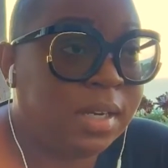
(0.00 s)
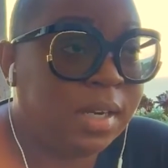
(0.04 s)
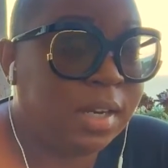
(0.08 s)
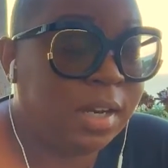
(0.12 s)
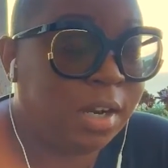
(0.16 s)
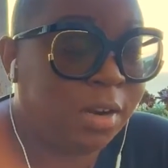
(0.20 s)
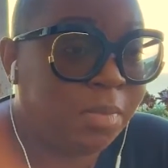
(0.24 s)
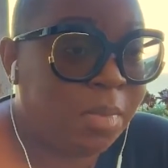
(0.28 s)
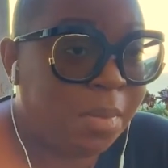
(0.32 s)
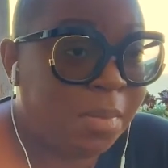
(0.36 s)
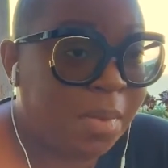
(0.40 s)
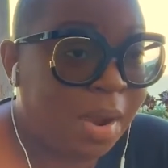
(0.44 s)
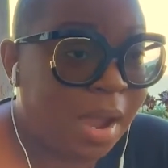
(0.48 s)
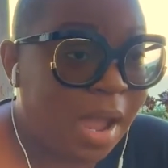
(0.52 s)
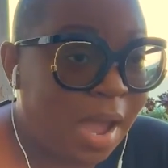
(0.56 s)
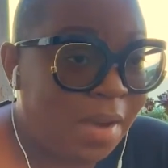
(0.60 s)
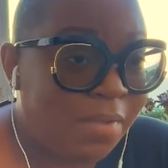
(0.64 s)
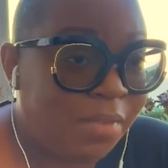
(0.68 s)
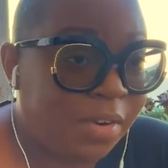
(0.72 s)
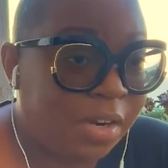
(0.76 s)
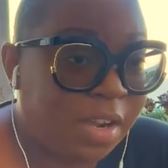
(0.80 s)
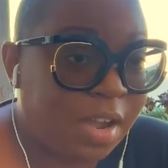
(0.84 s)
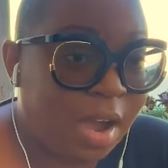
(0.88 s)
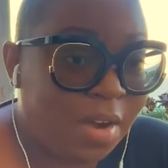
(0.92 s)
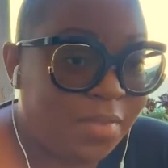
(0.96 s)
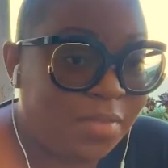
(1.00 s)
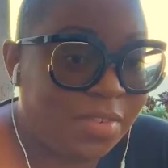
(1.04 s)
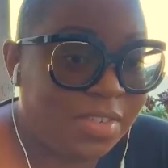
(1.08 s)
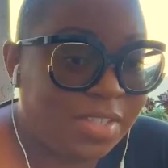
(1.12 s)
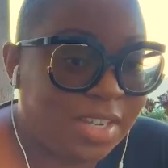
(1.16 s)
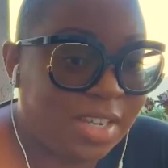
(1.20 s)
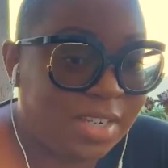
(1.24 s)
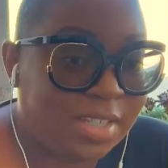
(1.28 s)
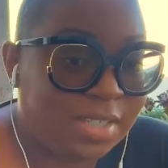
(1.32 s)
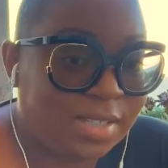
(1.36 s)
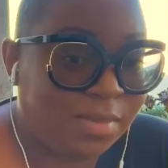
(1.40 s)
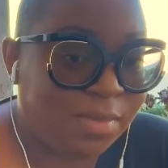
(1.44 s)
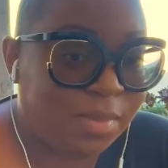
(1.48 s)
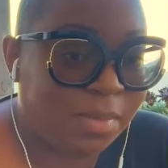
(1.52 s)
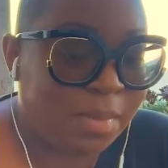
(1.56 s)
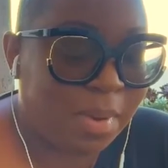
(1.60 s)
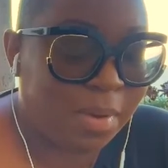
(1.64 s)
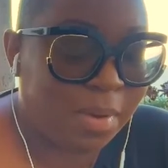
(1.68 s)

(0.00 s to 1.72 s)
And I remember having a conversation with my